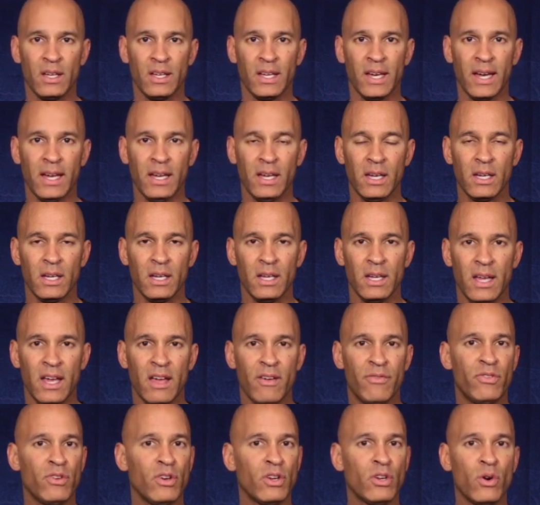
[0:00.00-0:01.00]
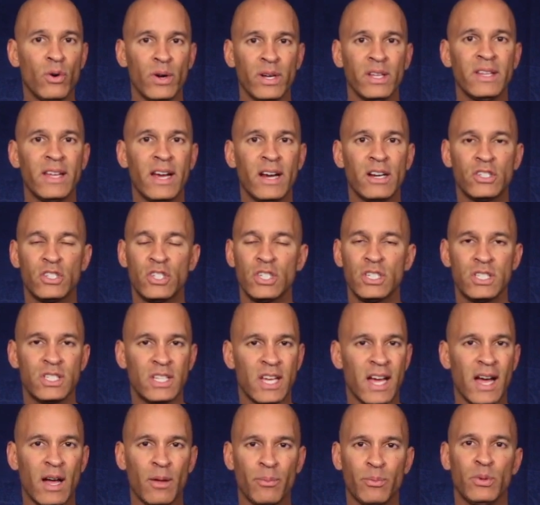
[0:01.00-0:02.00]
Okay? If you're going there just
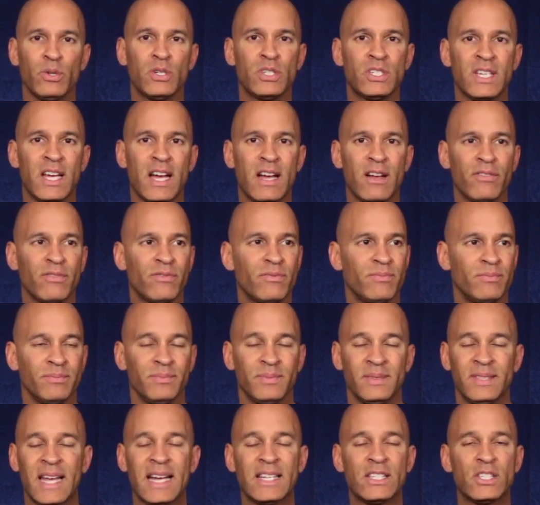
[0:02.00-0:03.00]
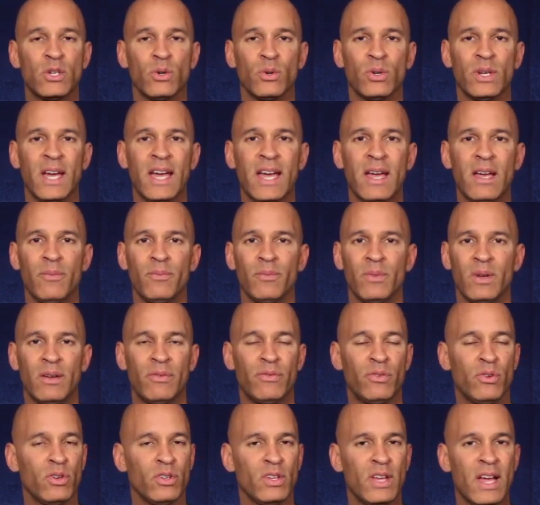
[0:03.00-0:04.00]
to help yourself, that's okay.
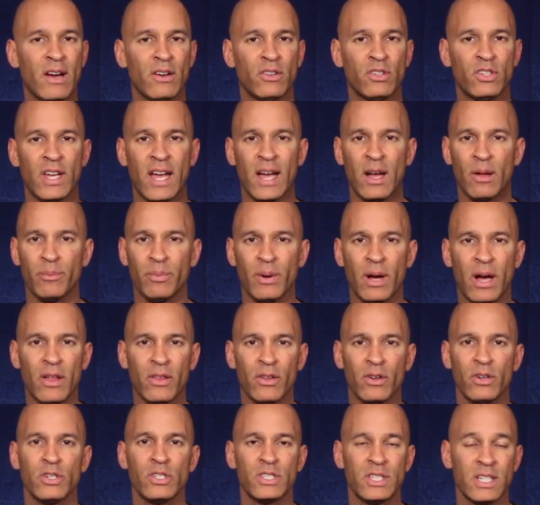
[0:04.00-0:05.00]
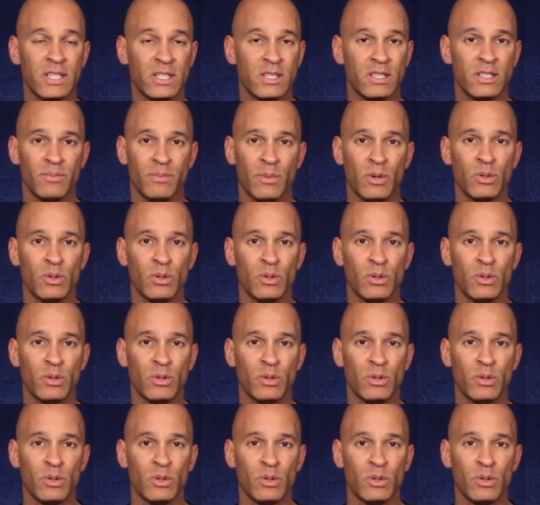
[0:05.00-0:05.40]
If you're there to help others, as